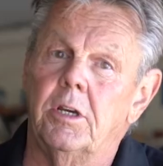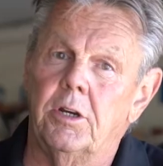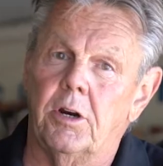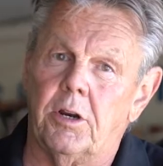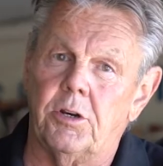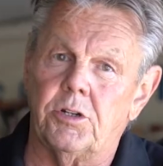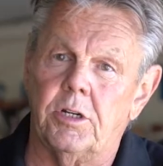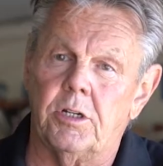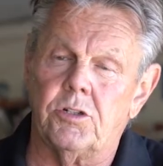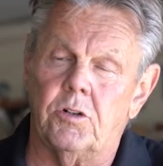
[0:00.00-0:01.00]
Your air
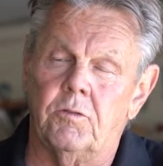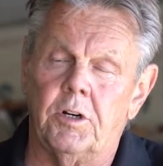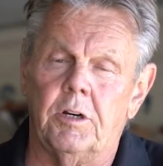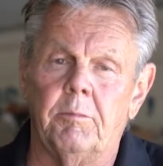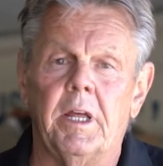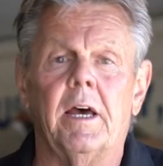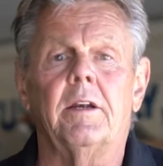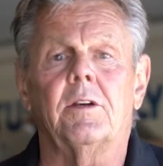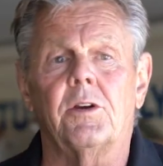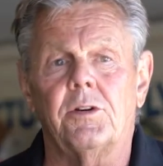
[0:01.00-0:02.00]
conditioner has to overcome that.
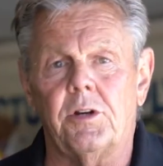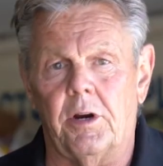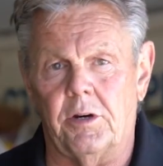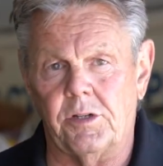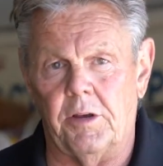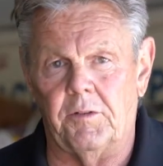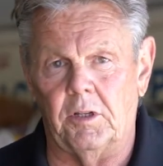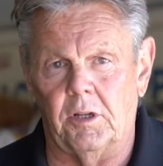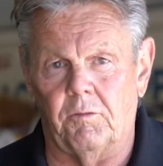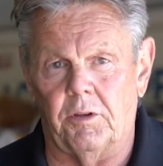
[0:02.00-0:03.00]
Your tires have to
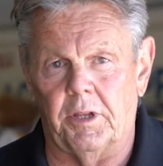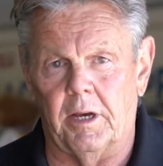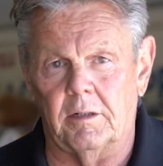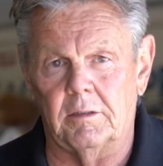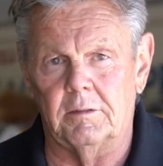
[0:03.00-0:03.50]
live with that.